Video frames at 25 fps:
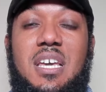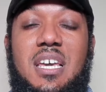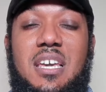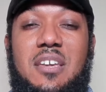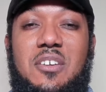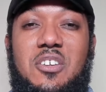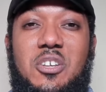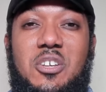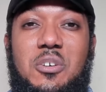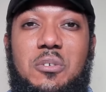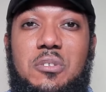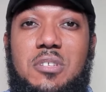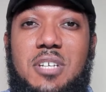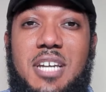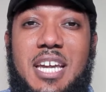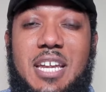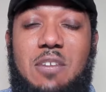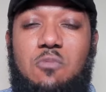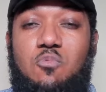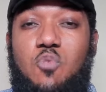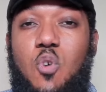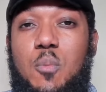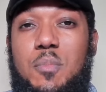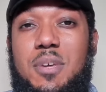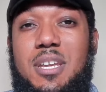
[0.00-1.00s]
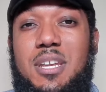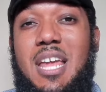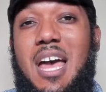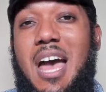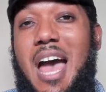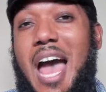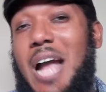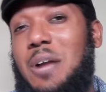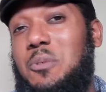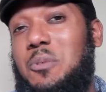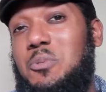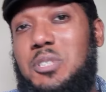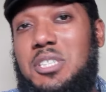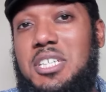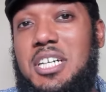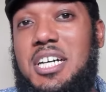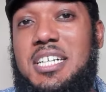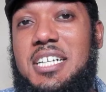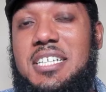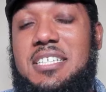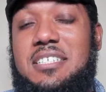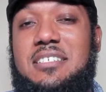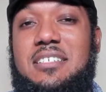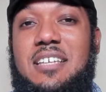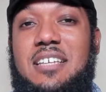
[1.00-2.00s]
You look at Roman
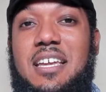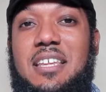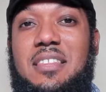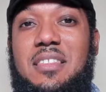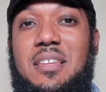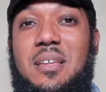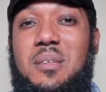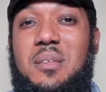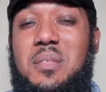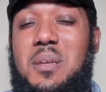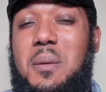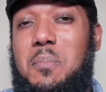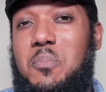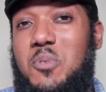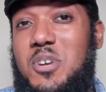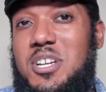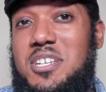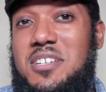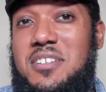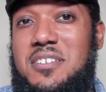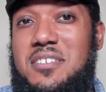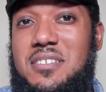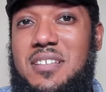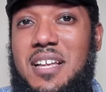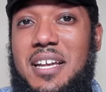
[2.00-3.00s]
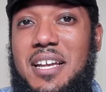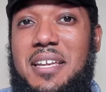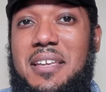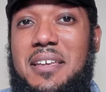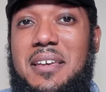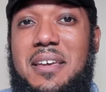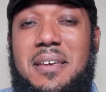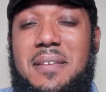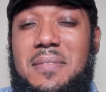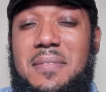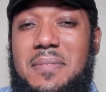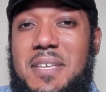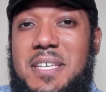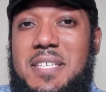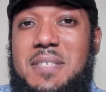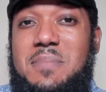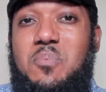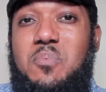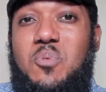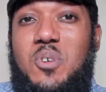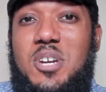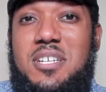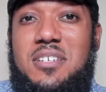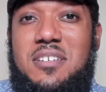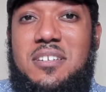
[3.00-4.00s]
aqueducts and their bridges. Like these
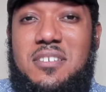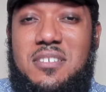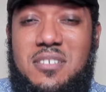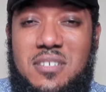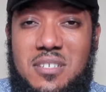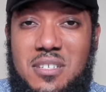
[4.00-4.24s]
bridges,